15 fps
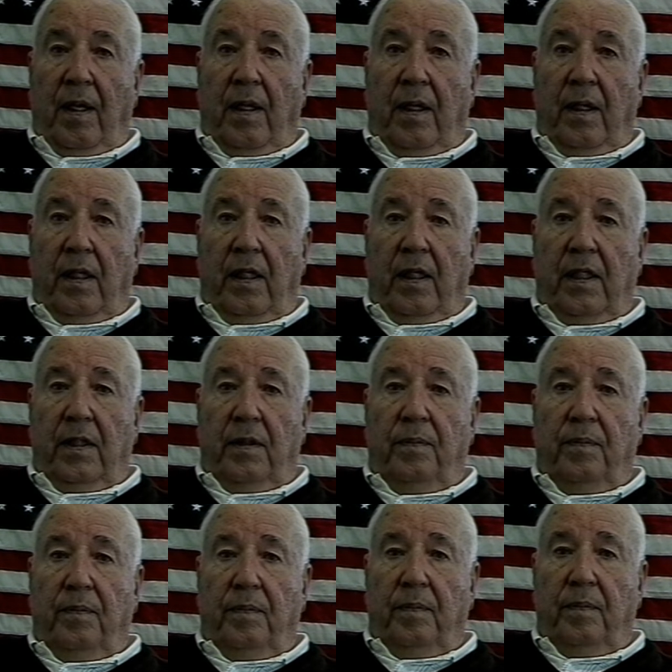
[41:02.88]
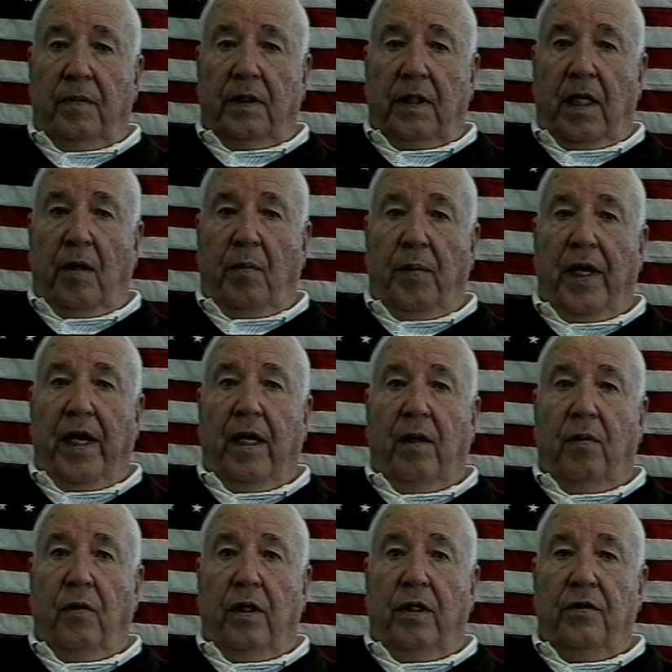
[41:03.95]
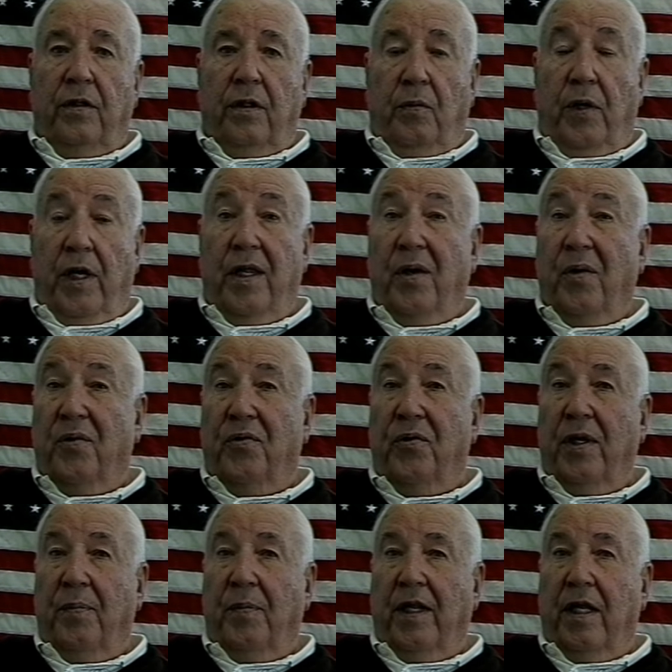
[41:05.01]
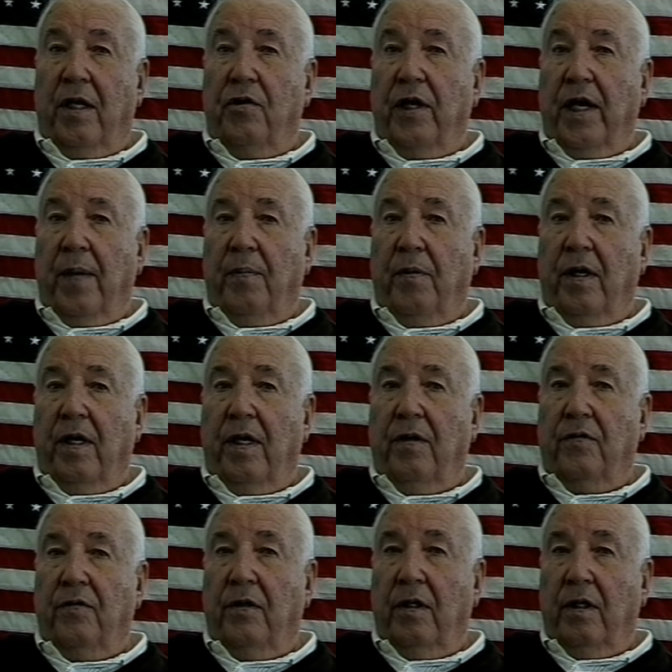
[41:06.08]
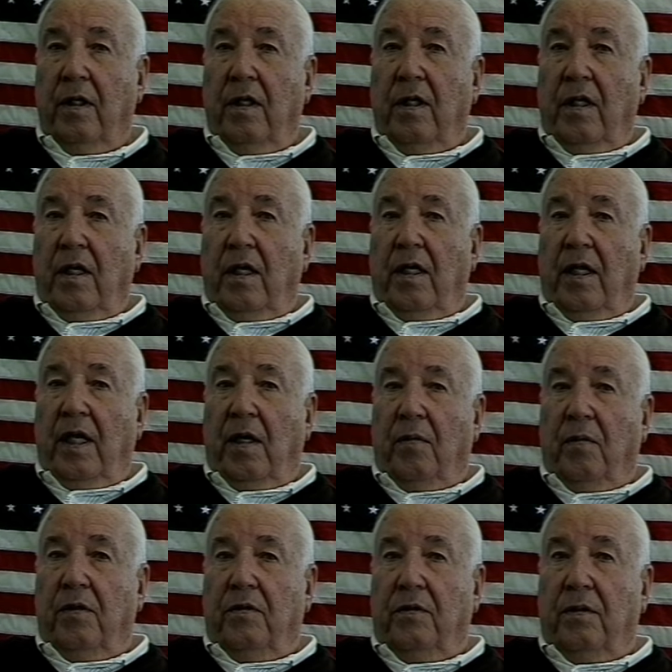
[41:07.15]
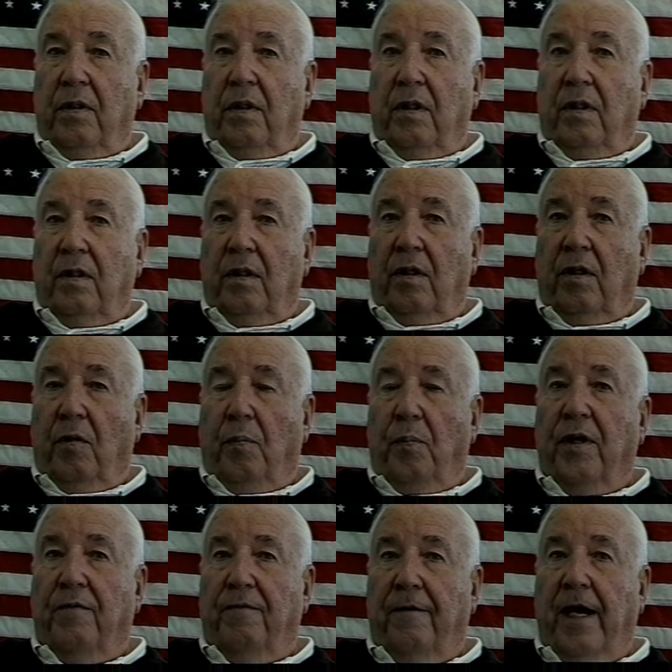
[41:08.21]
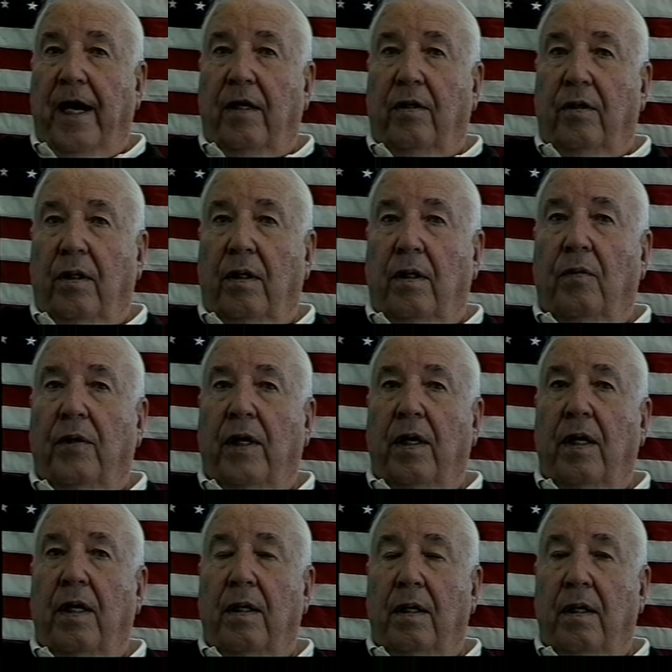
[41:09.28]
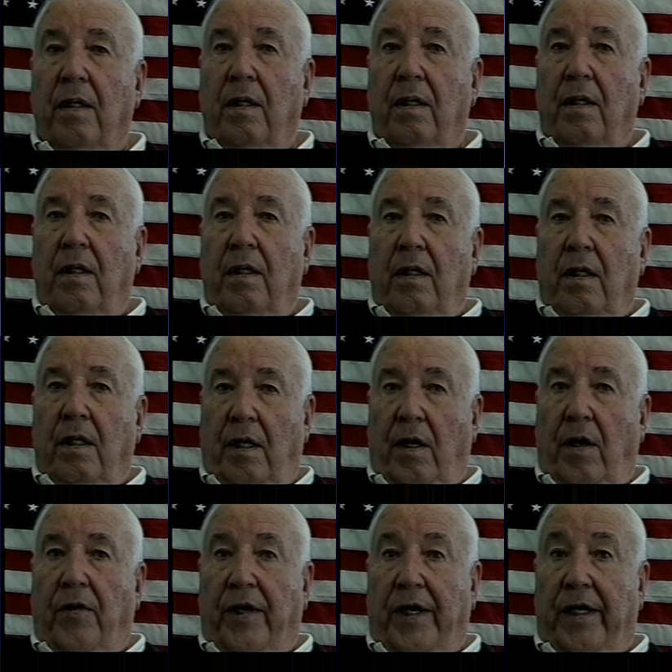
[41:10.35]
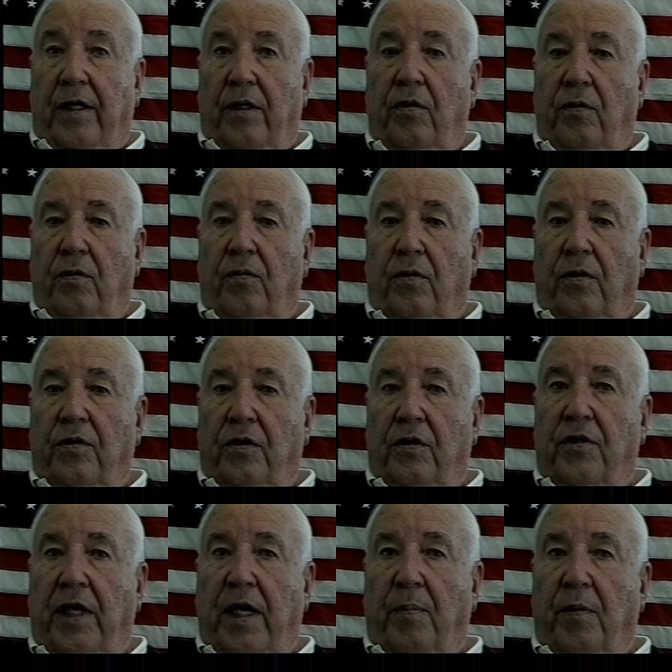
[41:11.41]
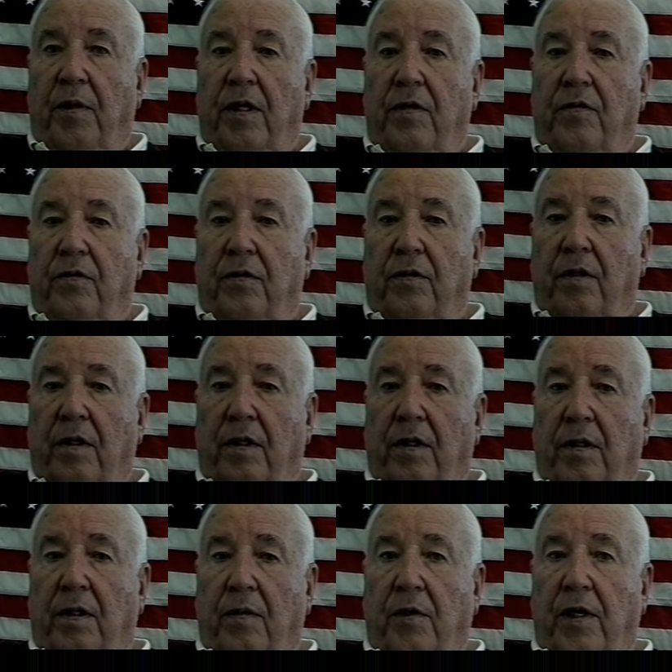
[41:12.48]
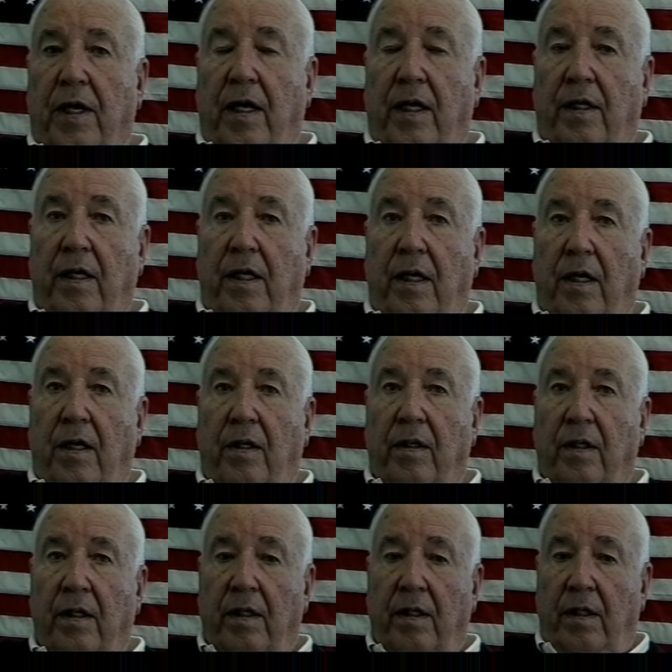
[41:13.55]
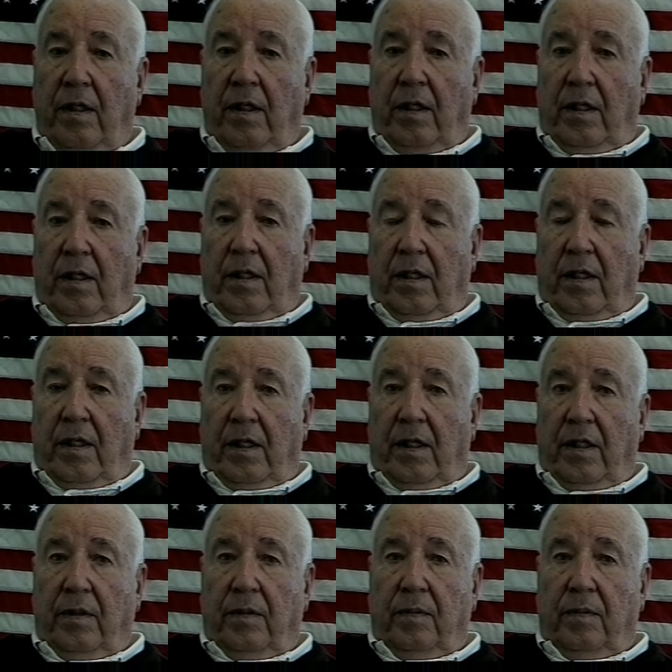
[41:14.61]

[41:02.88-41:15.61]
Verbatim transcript: uh, and how bad it was and the way they were treated by the Japanese. And that was, uh, you know, a big factor in the way and our attitude towards the Japanese uh, that we had there. Uh,